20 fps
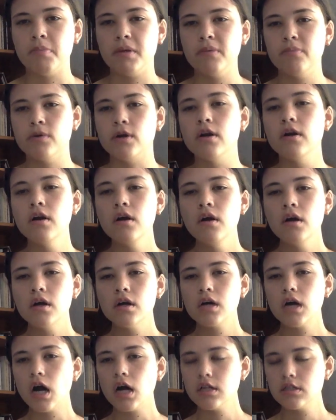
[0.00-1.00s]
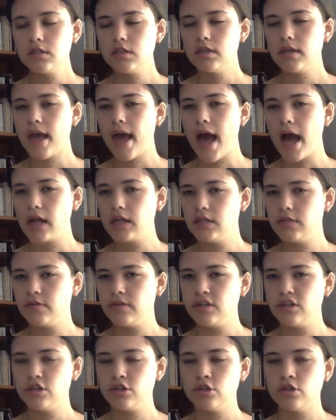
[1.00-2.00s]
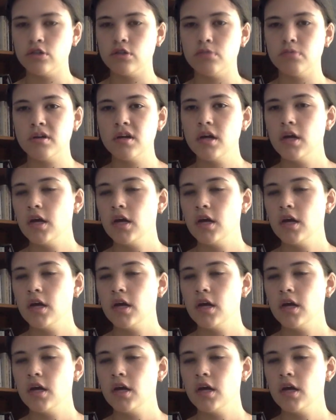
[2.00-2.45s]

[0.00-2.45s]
people are constantly active in your group,